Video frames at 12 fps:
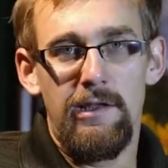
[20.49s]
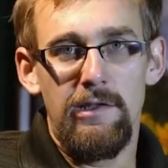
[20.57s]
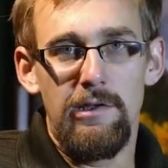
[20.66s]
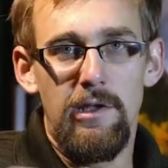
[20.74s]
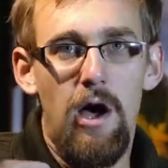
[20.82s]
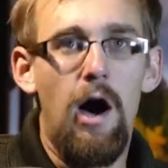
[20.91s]

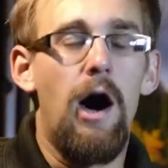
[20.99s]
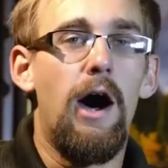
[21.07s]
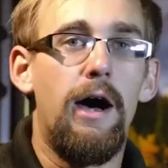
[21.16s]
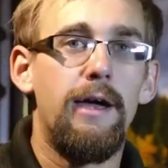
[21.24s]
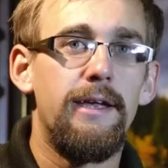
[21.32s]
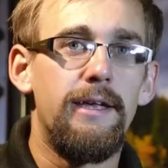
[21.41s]

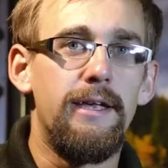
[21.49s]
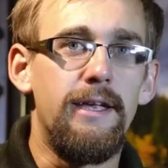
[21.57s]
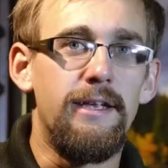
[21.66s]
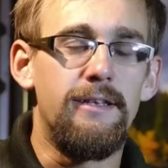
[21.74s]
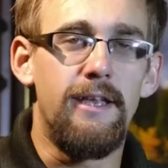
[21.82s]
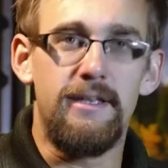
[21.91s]
law
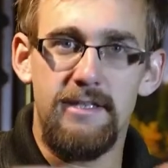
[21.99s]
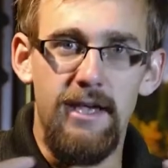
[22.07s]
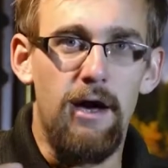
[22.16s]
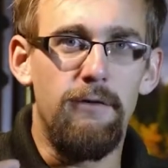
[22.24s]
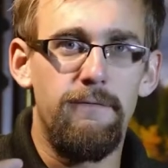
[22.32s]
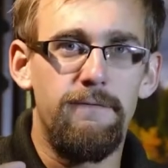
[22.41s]

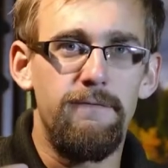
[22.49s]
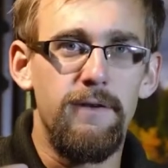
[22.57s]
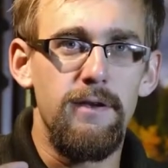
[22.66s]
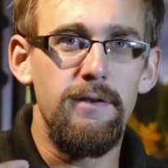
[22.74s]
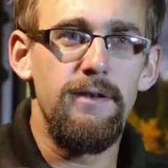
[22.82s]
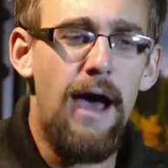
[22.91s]
itself,
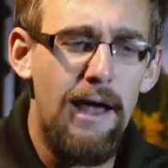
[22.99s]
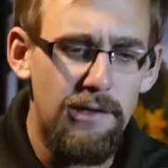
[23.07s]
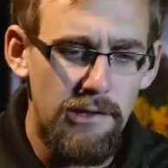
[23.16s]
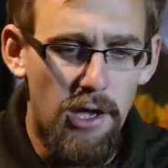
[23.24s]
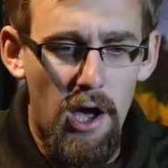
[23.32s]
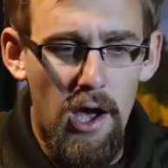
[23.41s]

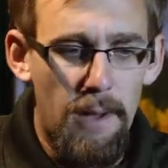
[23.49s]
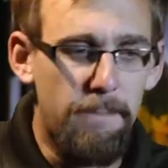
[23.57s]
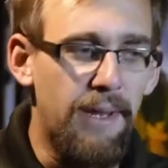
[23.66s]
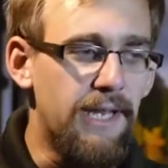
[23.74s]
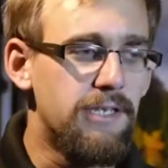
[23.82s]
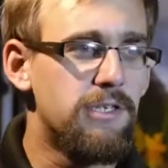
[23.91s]
not
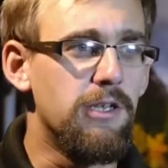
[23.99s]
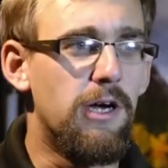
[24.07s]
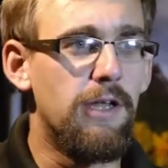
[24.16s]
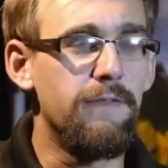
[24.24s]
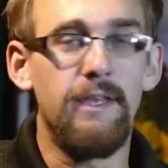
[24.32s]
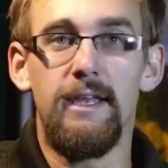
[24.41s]
law based
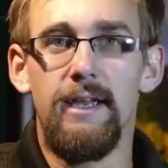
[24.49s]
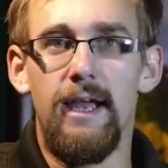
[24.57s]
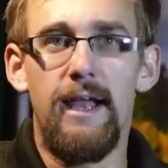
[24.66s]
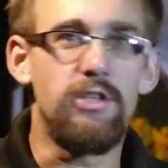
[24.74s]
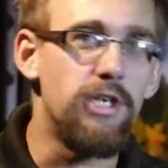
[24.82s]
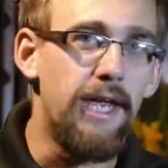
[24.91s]
on
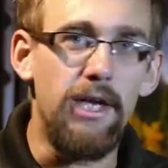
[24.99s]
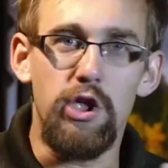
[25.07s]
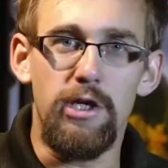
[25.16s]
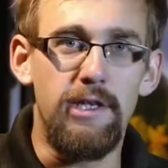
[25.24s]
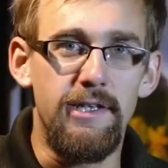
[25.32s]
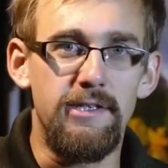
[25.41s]
the
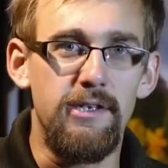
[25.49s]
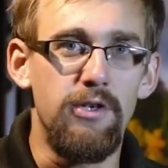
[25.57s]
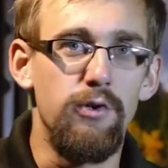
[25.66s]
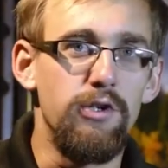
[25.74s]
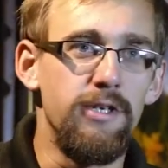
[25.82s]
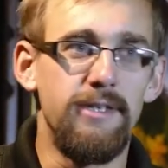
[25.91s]
educational
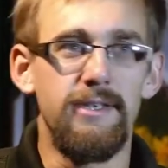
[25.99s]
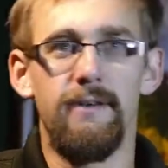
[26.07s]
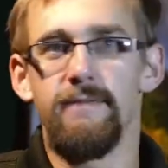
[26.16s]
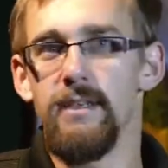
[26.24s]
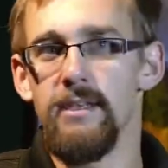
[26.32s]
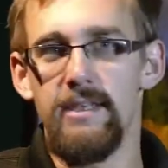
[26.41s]
institutions
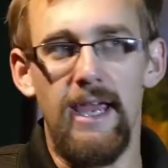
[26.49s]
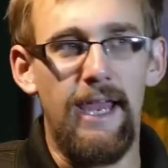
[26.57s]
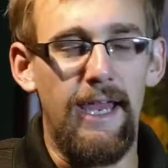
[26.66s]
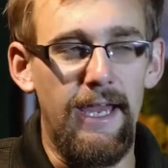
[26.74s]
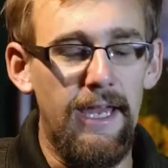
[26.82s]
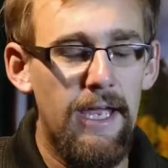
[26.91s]
of
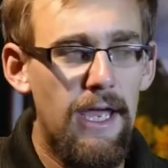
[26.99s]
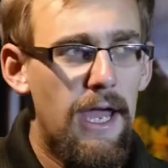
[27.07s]
today,